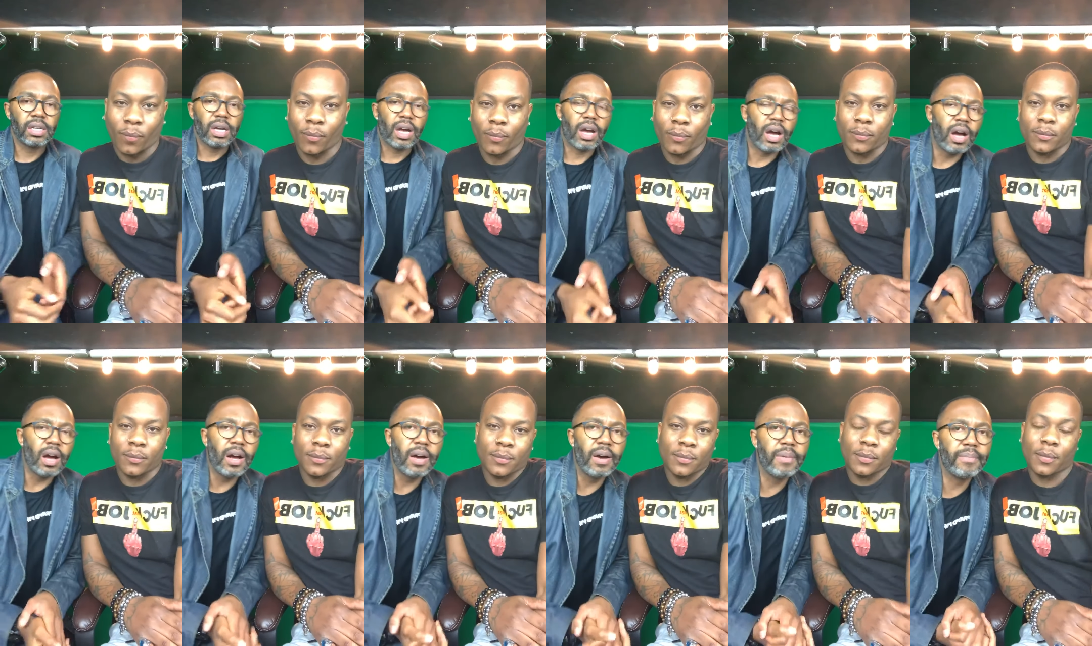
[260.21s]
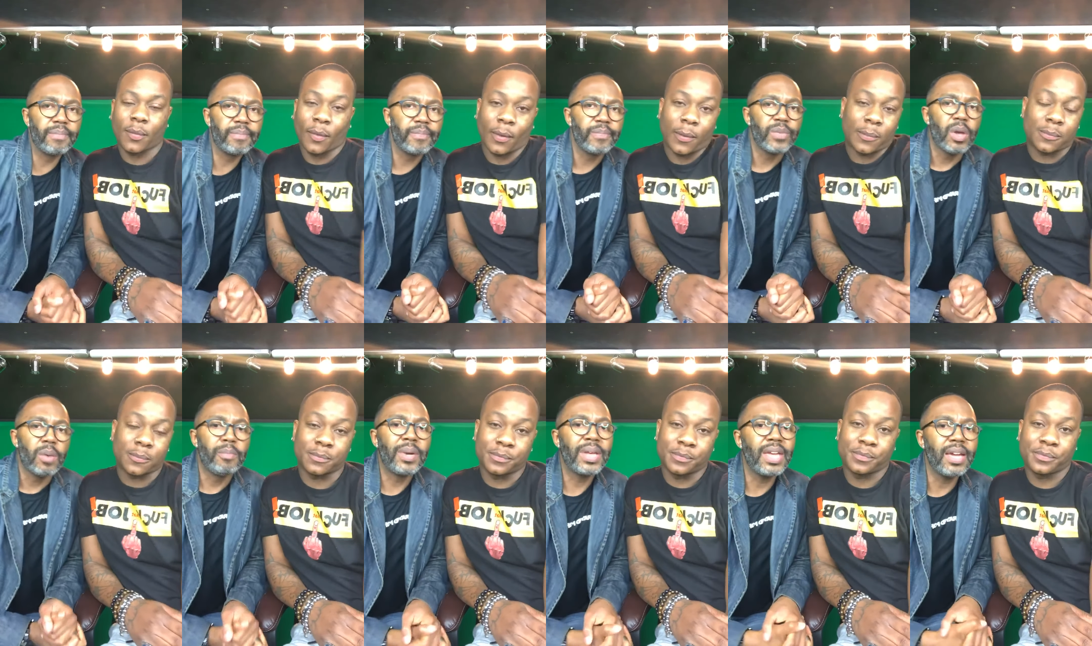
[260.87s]
Speaker 1: Um,
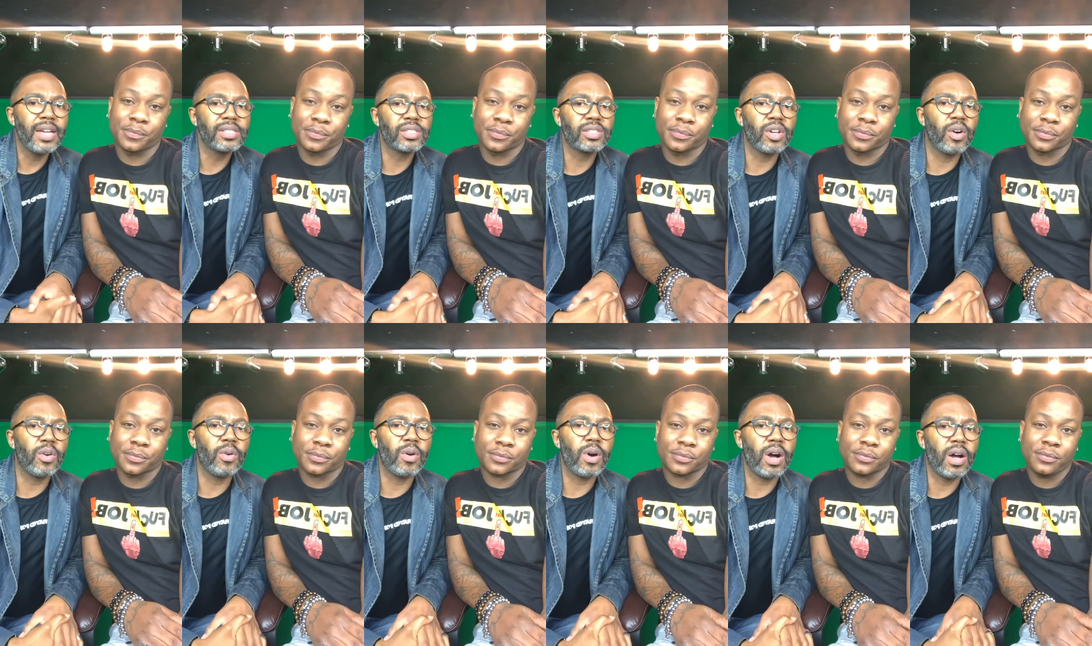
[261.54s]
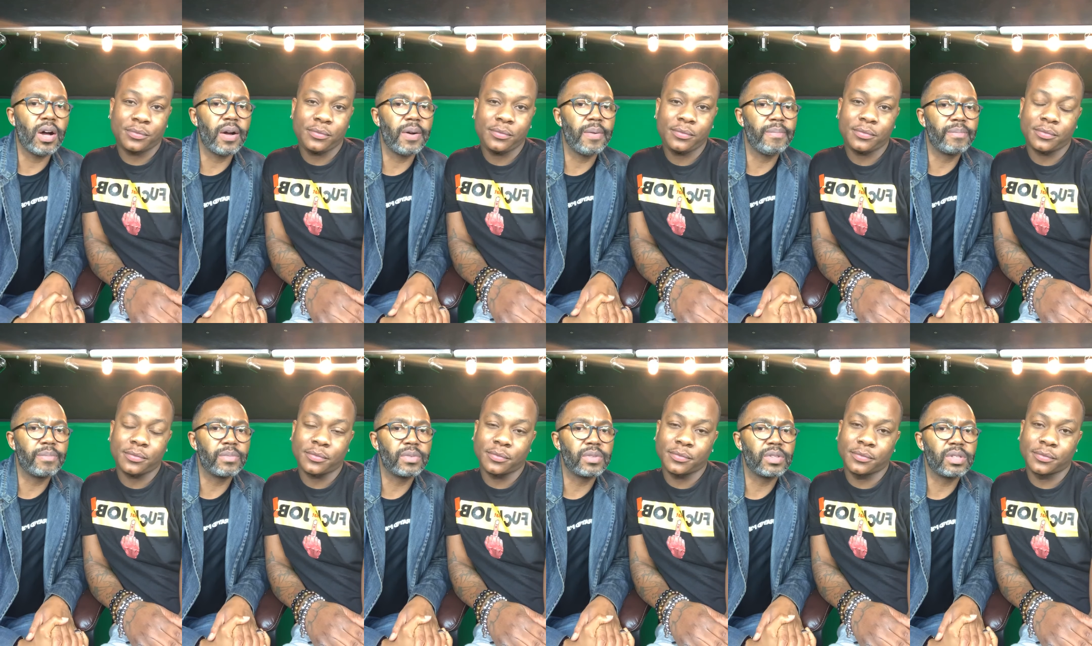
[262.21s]
but yeah, so um,
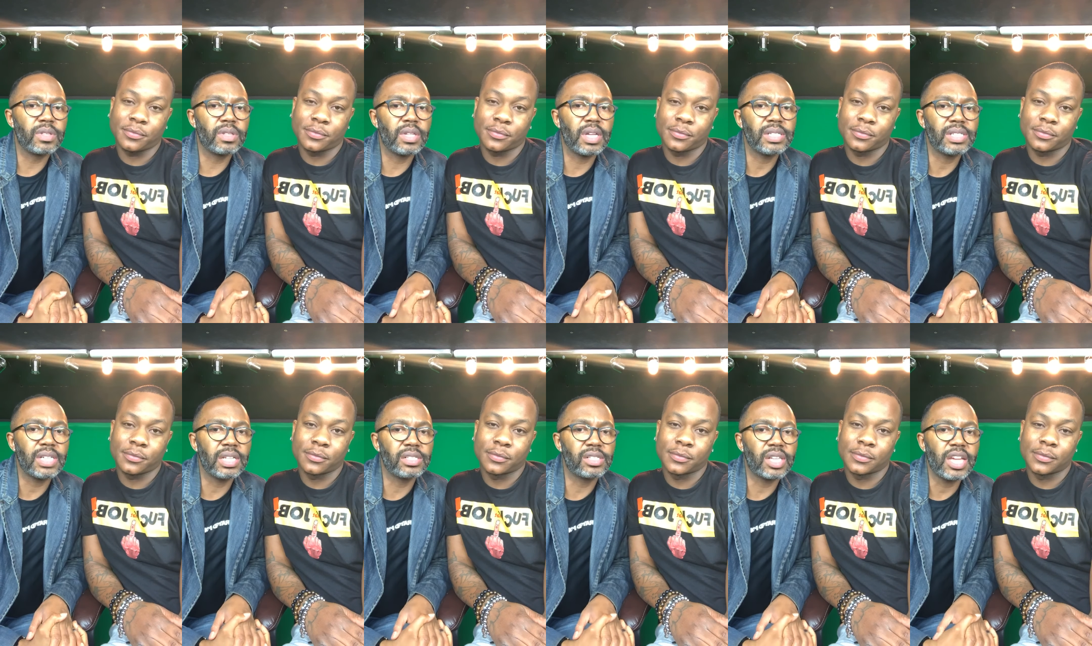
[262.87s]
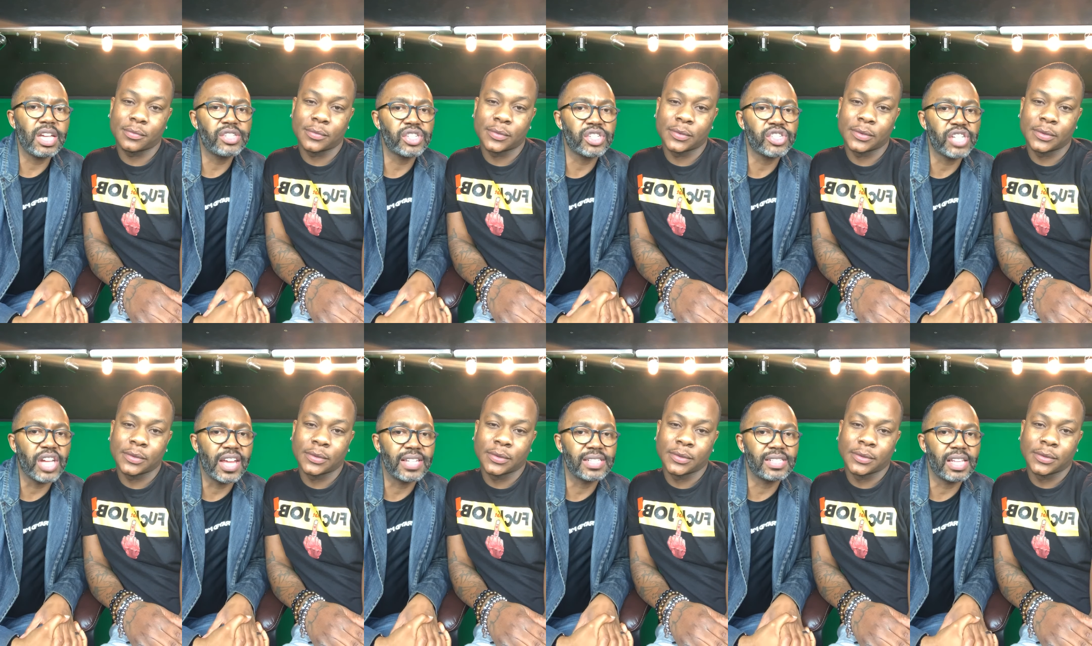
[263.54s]
they sent Keisha
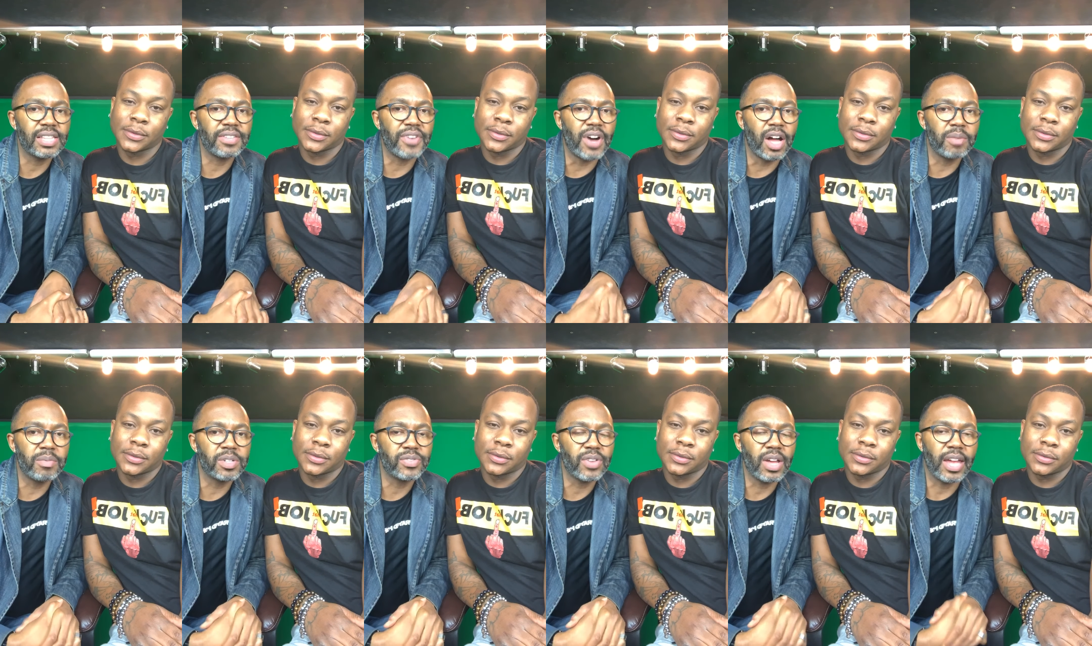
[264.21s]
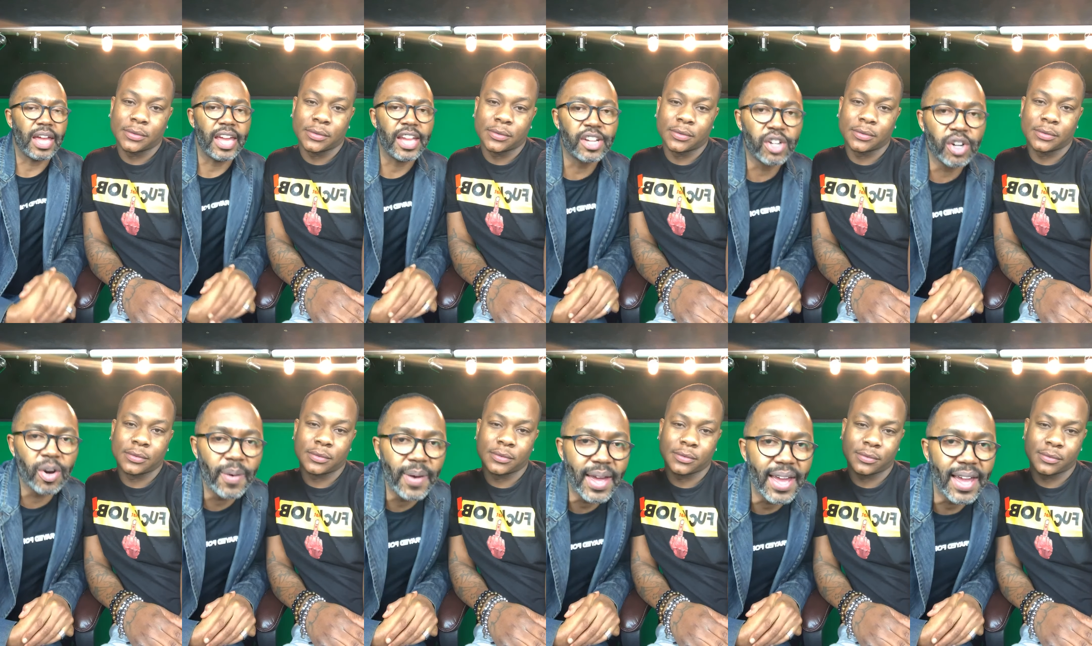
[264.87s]
Shant said the volume is fine. Hey,
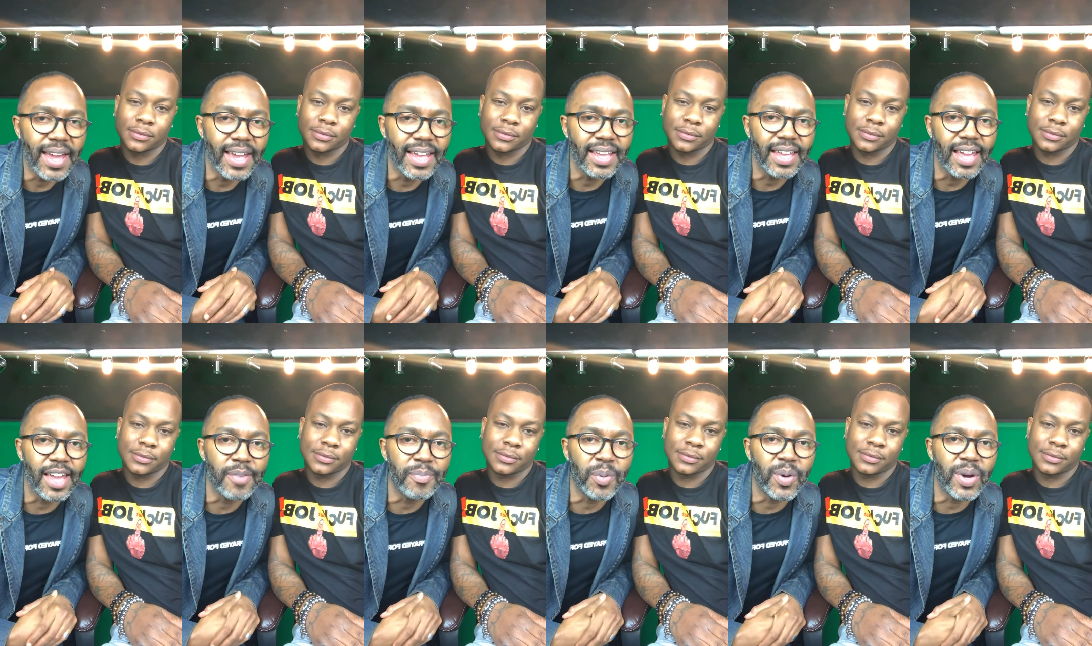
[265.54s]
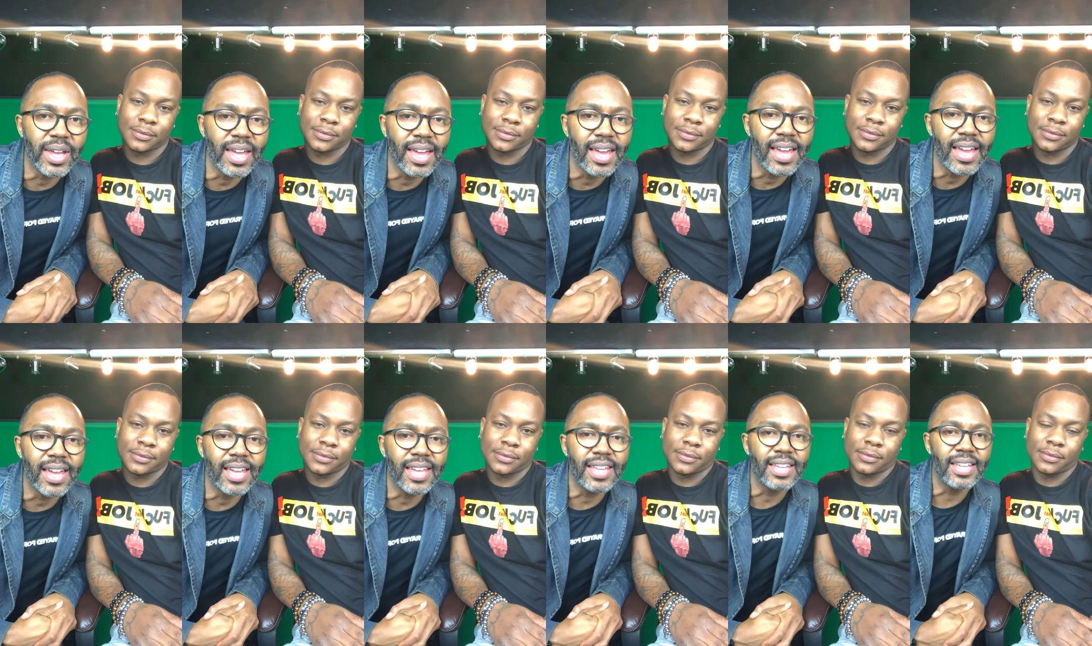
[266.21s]
girl, hey, hey, boy,
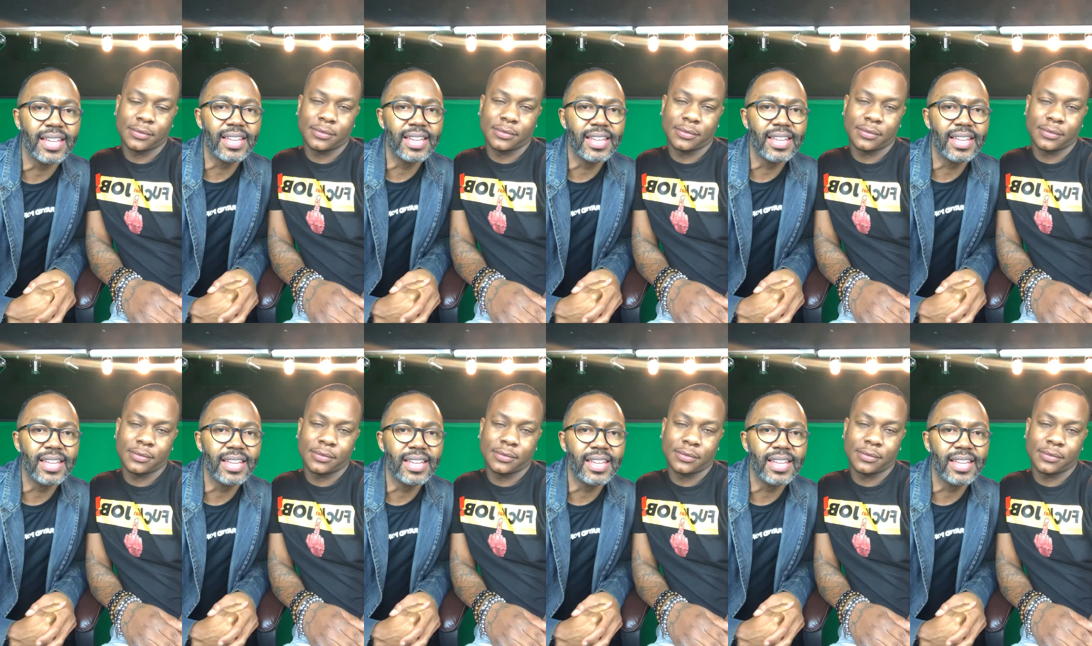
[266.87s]
hey.